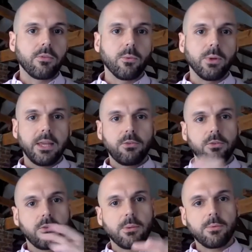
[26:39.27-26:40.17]
the
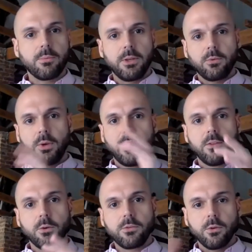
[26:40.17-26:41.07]
relationships between
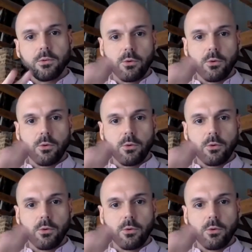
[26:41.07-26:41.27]
those